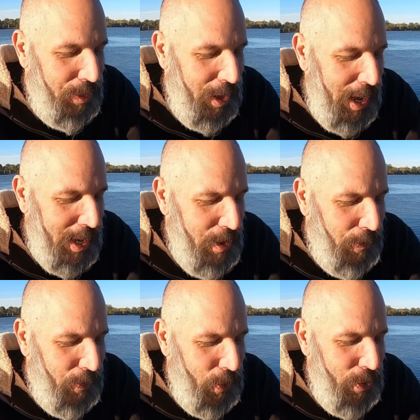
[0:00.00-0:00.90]
Thank you
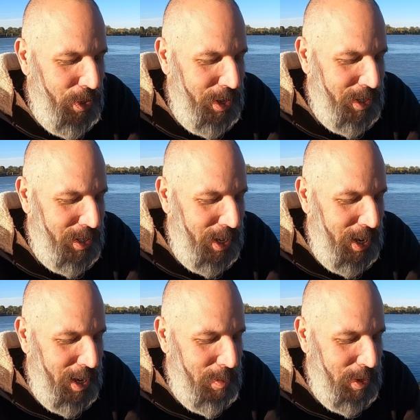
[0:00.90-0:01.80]
for the
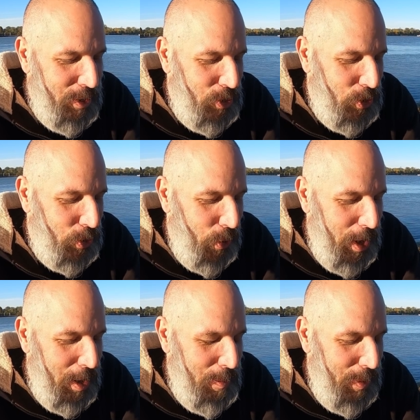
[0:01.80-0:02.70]
diamond.
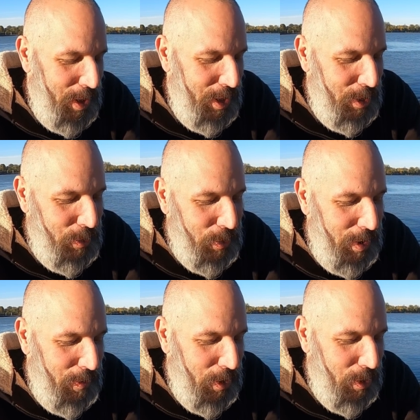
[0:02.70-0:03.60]
Swim in the
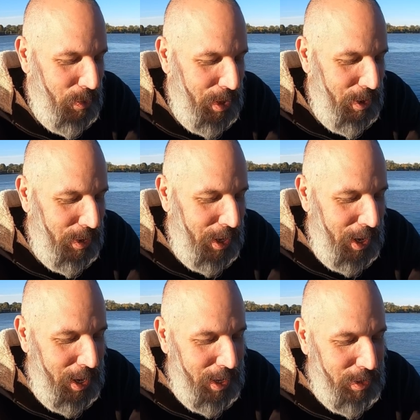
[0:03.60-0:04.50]
river without
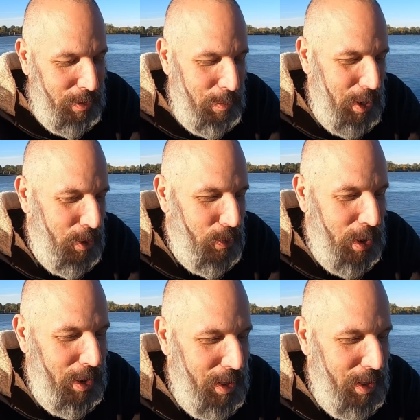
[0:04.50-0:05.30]
getting the beard wet.